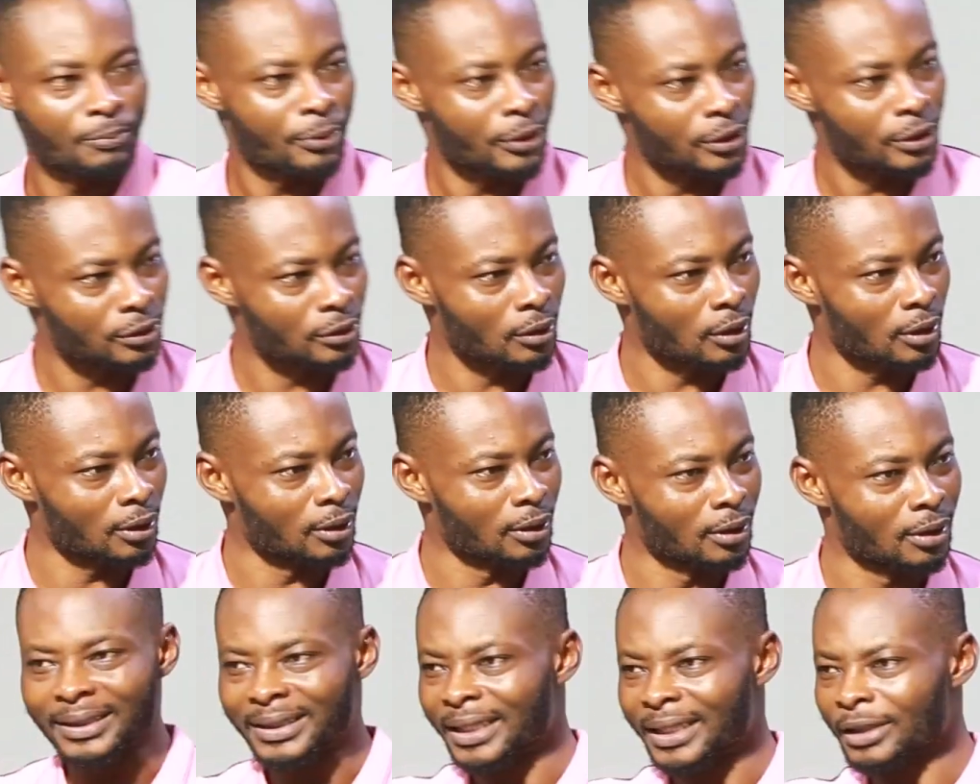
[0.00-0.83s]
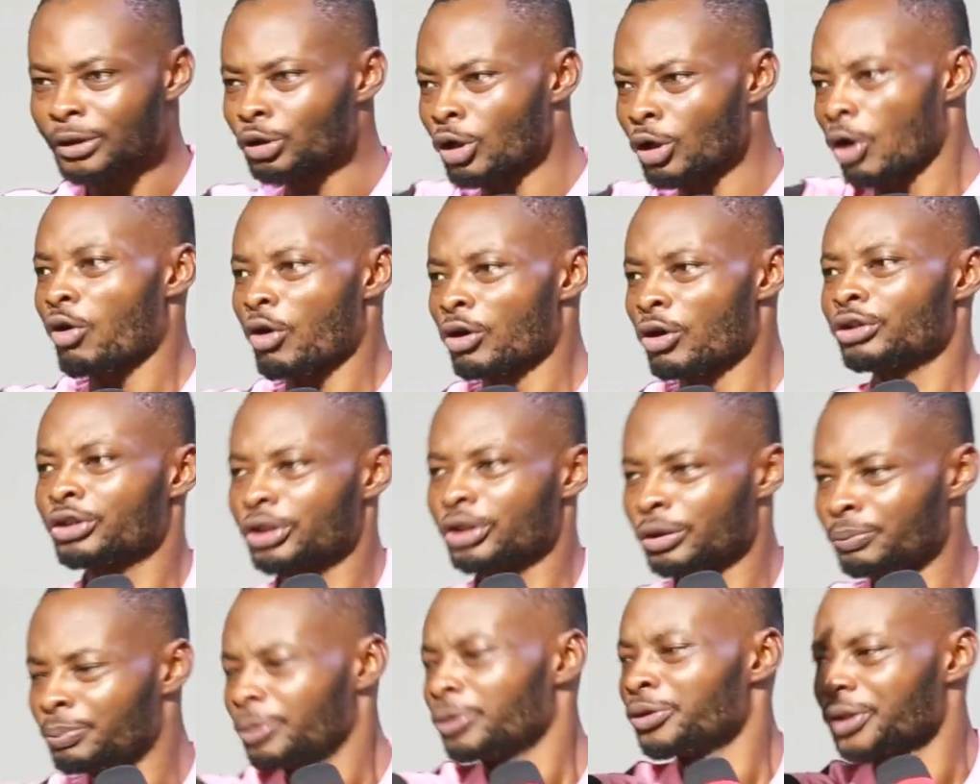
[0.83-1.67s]
in praise God. And then your
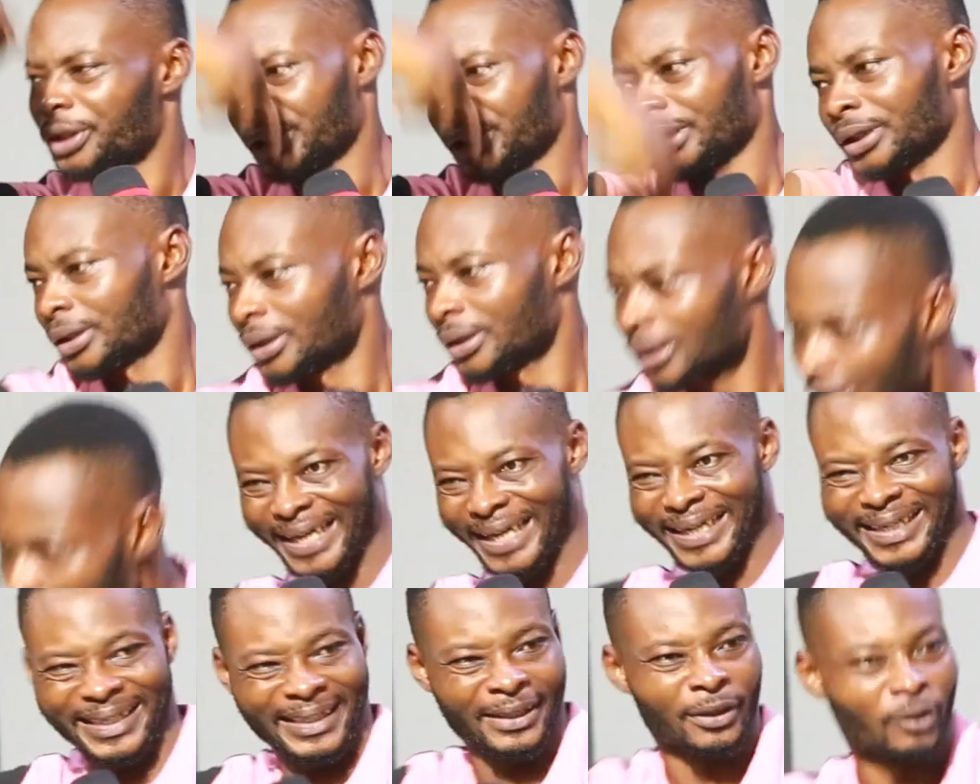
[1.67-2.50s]
contribution in the